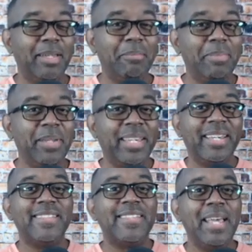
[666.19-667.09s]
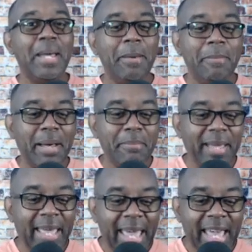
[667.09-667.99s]
because my
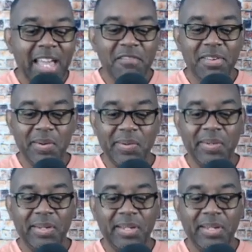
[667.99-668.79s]
behavior